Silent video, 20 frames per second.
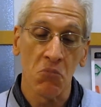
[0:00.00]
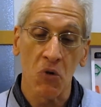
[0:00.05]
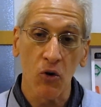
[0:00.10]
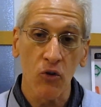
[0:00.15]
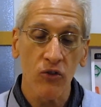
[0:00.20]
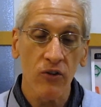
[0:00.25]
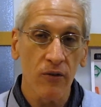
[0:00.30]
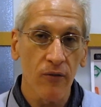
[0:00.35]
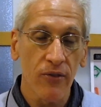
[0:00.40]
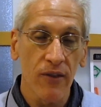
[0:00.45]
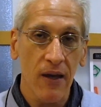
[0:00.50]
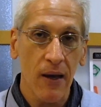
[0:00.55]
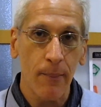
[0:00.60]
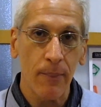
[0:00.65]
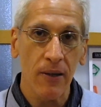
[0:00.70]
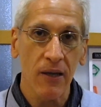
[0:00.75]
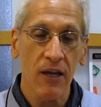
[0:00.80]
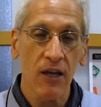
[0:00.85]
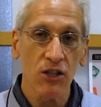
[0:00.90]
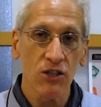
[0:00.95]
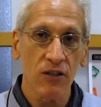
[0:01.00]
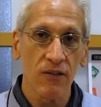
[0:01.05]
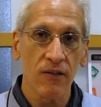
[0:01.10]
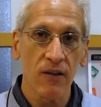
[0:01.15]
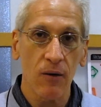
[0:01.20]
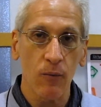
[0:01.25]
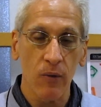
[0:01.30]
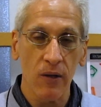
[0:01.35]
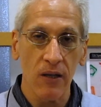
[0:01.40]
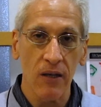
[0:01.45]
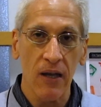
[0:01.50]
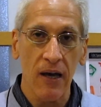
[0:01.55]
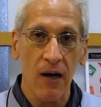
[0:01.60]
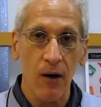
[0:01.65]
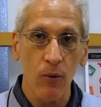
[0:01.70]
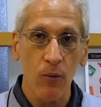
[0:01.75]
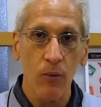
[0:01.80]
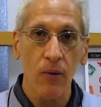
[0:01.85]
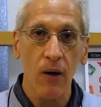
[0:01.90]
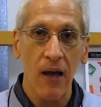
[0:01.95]
most of the applications that we
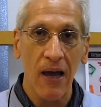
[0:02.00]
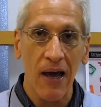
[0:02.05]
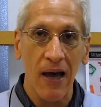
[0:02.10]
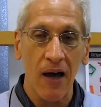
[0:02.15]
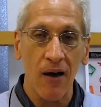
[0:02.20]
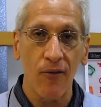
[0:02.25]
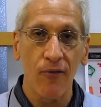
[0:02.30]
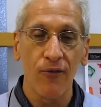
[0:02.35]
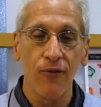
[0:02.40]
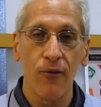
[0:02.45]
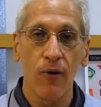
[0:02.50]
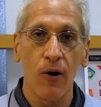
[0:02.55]
now have